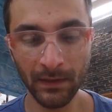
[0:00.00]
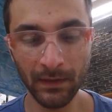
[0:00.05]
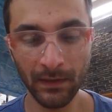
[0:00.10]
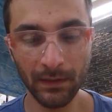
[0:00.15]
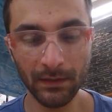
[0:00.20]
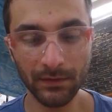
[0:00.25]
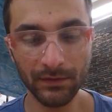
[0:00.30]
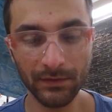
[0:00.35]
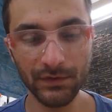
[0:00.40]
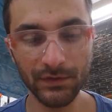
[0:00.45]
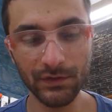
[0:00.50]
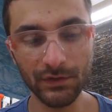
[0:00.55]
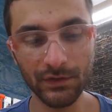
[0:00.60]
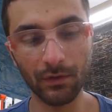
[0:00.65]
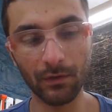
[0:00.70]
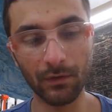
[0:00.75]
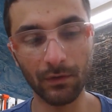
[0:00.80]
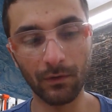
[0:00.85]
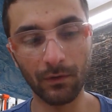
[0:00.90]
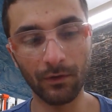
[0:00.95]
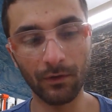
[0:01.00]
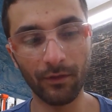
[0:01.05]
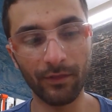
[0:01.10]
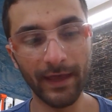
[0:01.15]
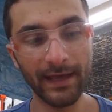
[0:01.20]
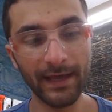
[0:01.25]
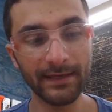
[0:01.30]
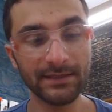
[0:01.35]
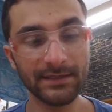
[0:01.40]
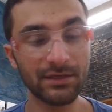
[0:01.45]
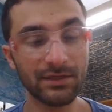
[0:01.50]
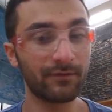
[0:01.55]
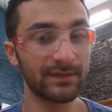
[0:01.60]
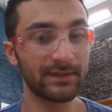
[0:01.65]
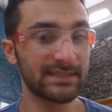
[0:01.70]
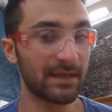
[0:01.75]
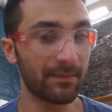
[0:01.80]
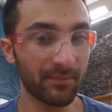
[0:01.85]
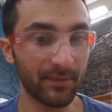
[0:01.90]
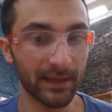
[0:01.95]
So that is good for
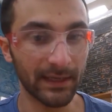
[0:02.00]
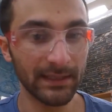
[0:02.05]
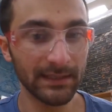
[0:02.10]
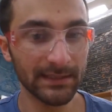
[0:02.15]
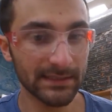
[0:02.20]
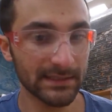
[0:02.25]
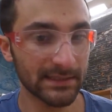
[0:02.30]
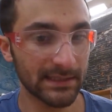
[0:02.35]
some things.